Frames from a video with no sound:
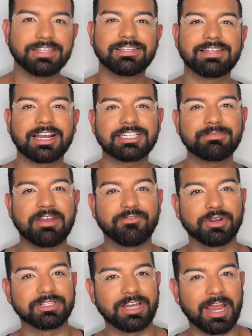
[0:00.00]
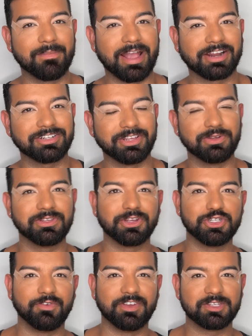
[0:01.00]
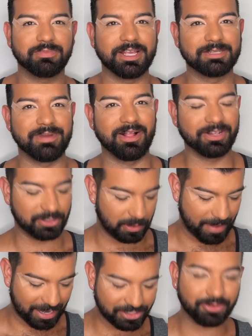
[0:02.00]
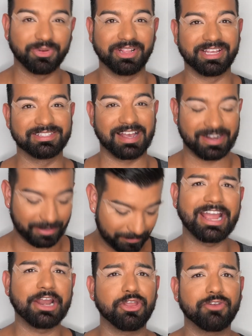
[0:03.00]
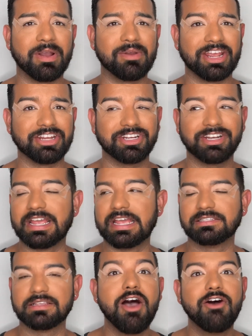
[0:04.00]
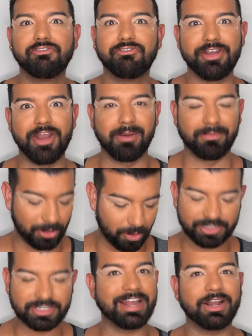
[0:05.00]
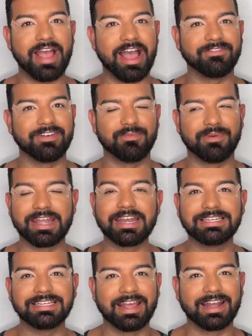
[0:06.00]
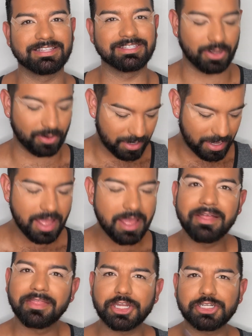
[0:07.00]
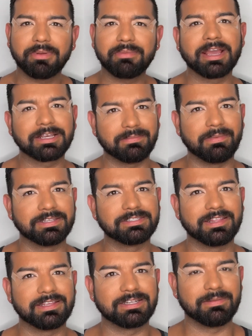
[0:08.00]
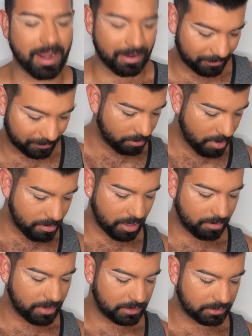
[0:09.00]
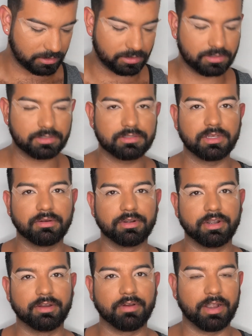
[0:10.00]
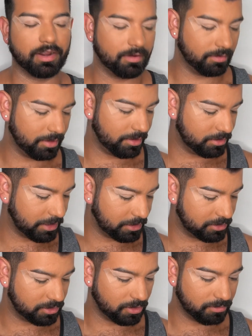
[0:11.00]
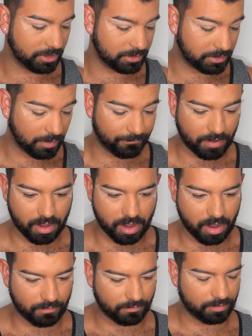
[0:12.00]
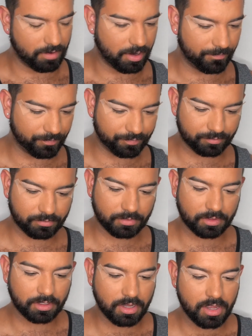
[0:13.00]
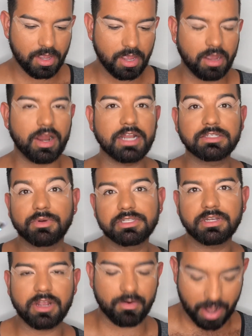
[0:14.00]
is actually my first time actually using a Juvia's Place palette, so I'm actually really excited. I hear their foundation is phenomenal, which I don't have yet, but I need to get it. So that should be next on my list of things to buy. My makeup desk is so dirty right now. There's like so much stuff everywhere. All right, so we're just going to go right